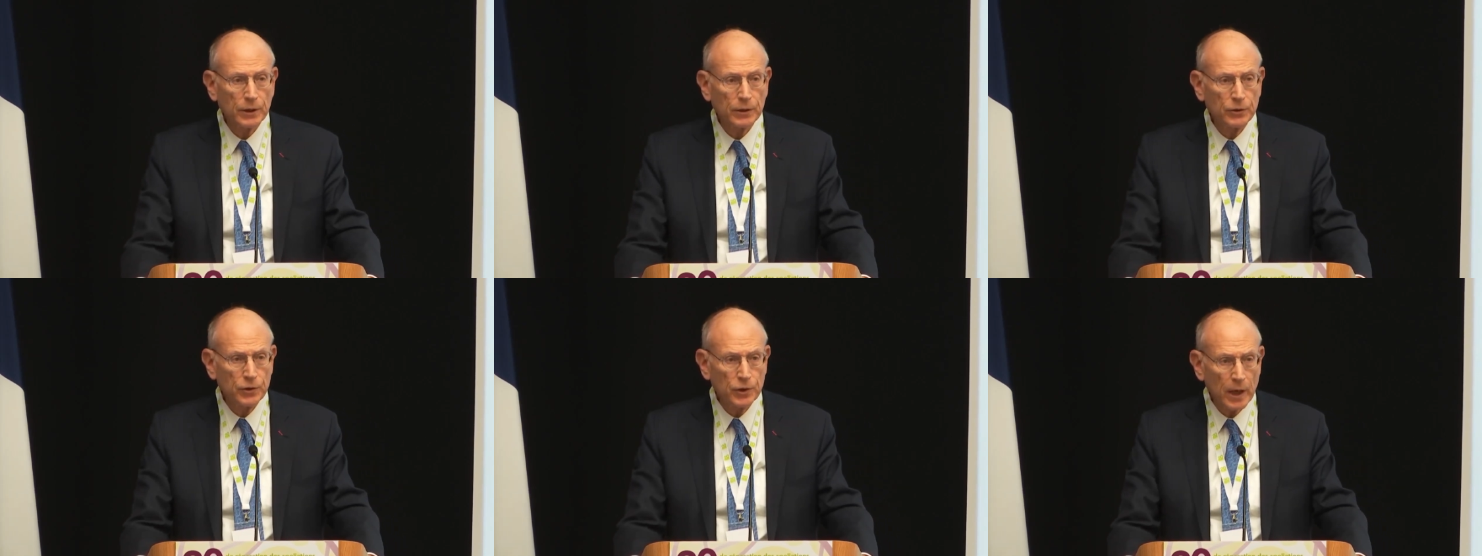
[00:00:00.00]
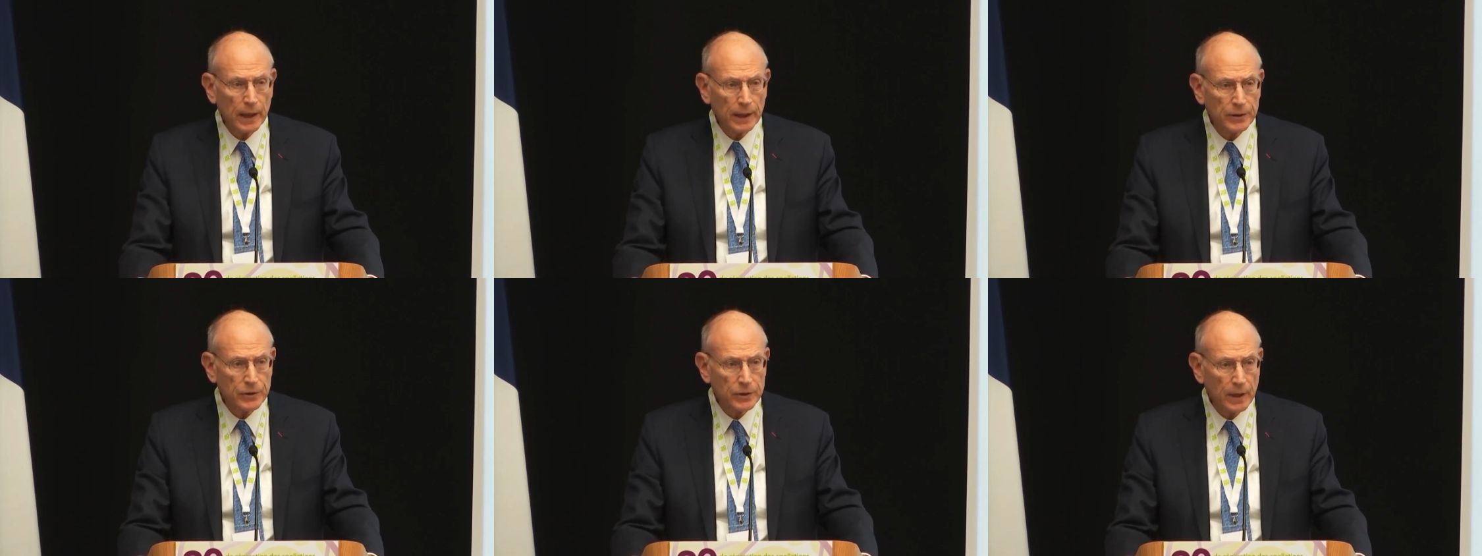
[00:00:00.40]

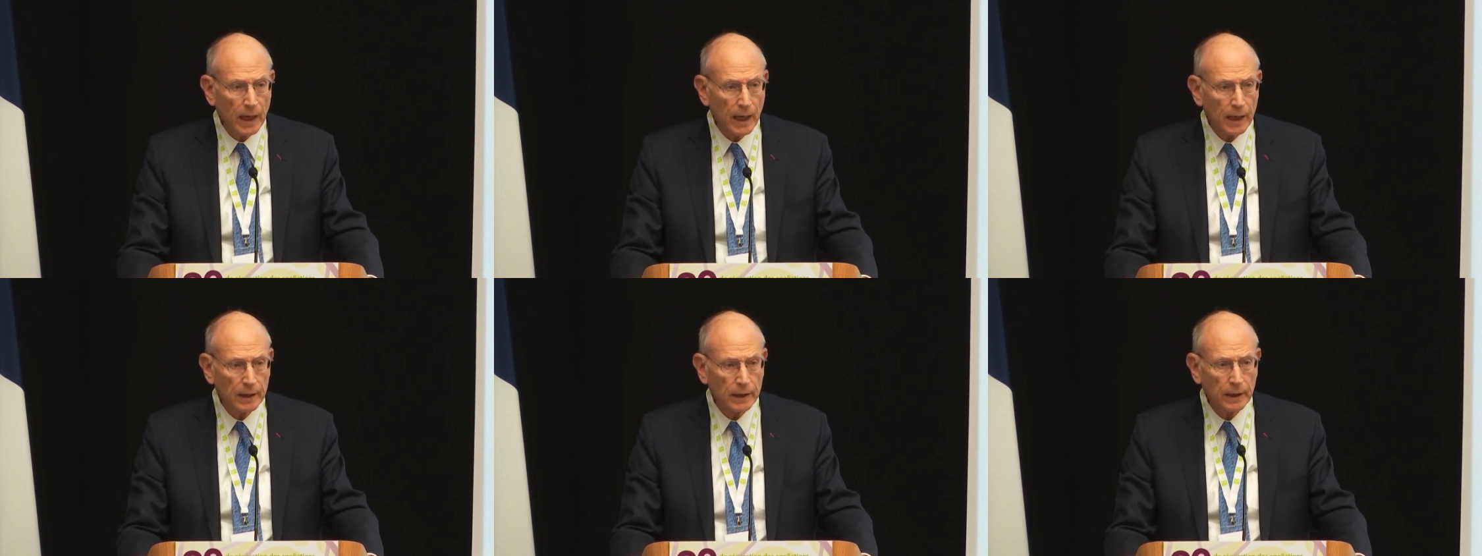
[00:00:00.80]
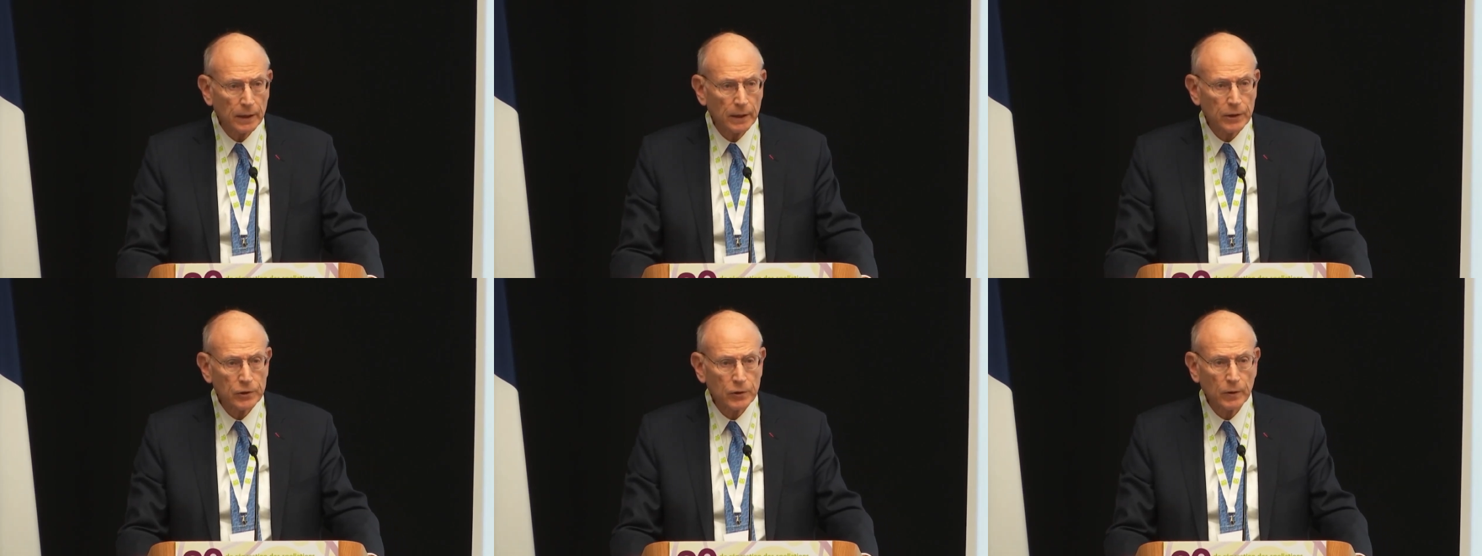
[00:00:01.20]
genocide in
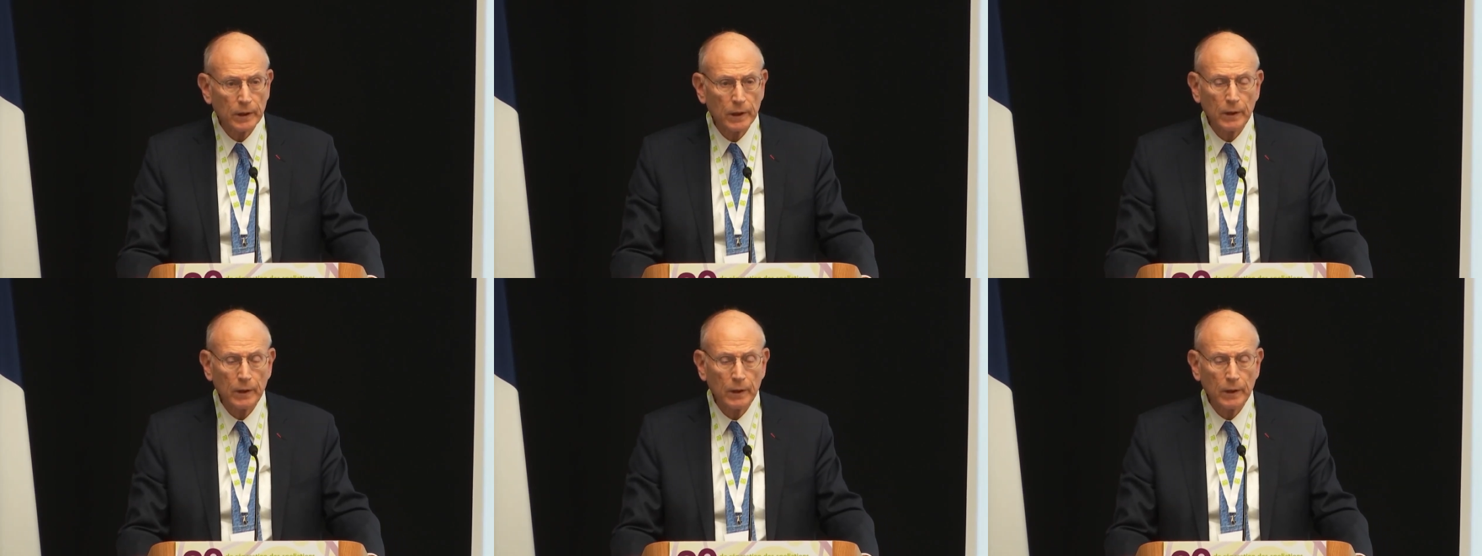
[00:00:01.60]
history,